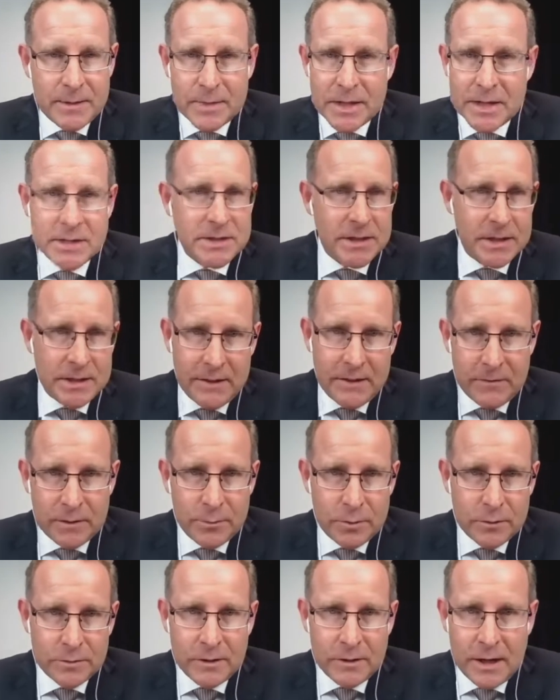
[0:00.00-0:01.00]
is
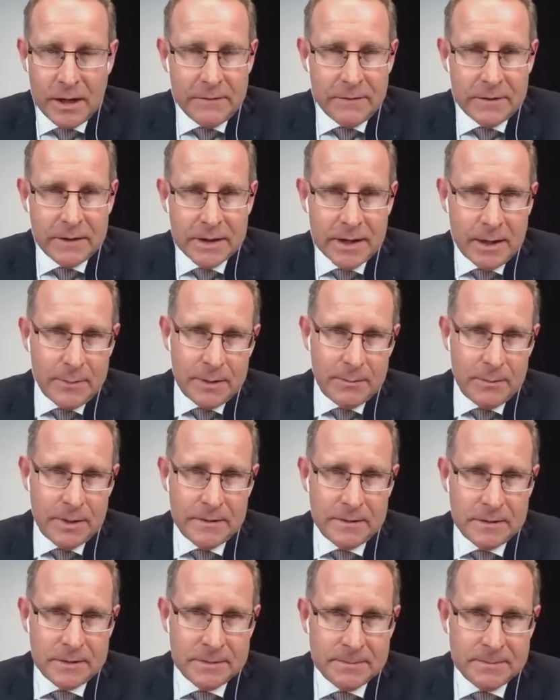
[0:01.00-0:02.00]
inevitable over the coming
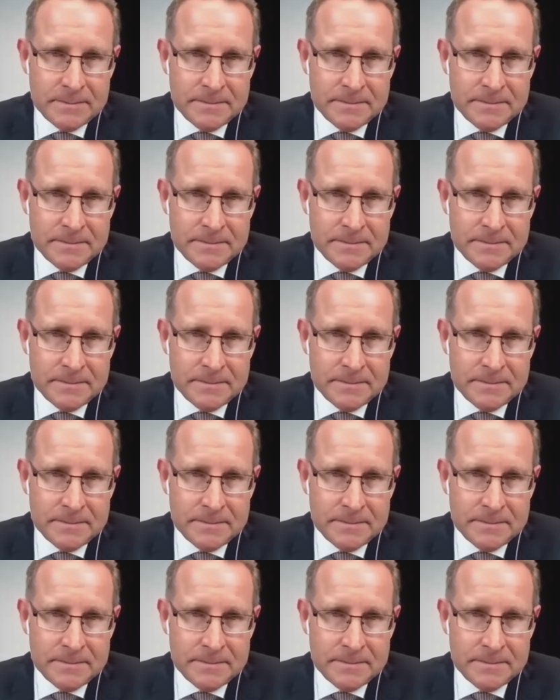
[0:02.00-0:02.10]
months.